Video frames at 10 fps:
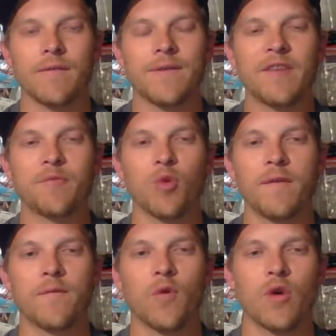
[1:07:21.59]

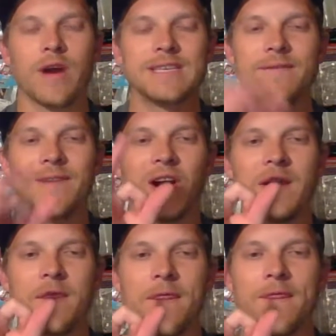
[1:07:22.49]
5.4 is a
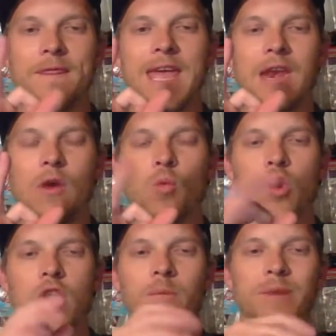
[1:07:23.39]
very thin worm,